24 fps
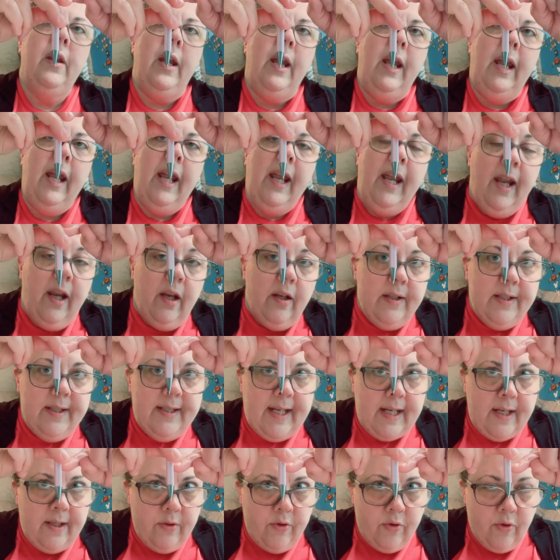ink
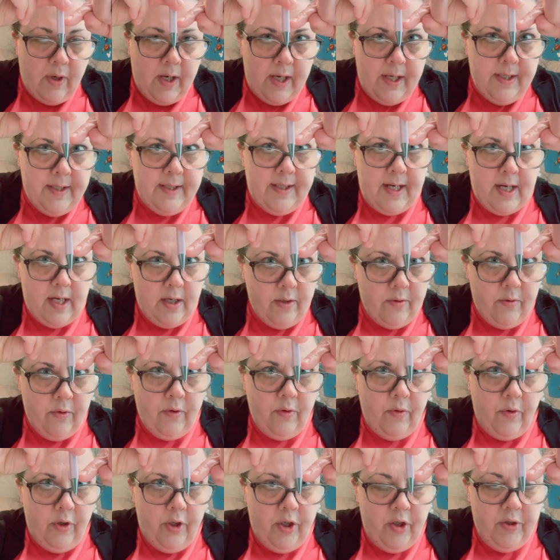drains down
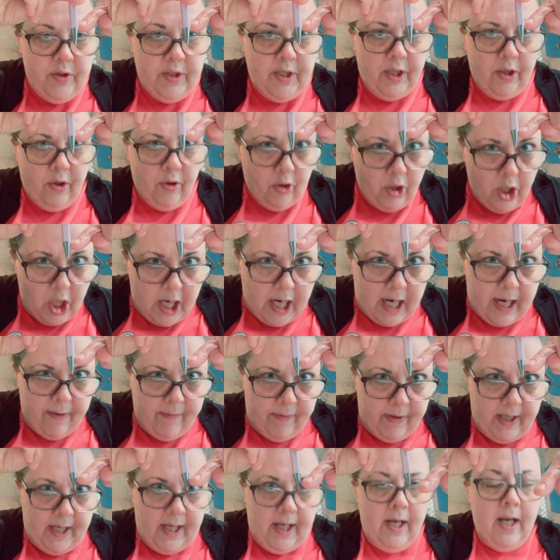using
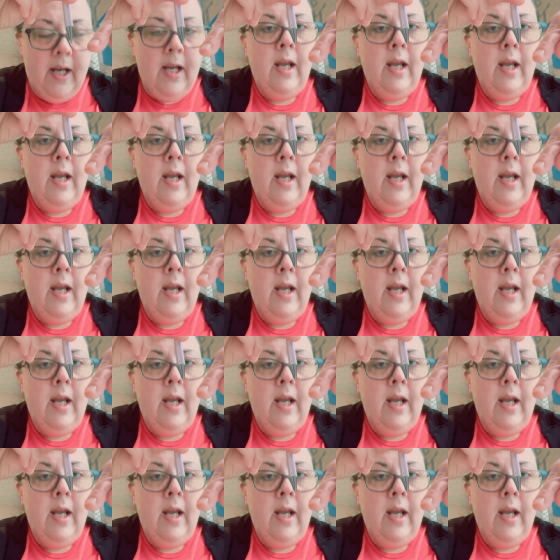gravity,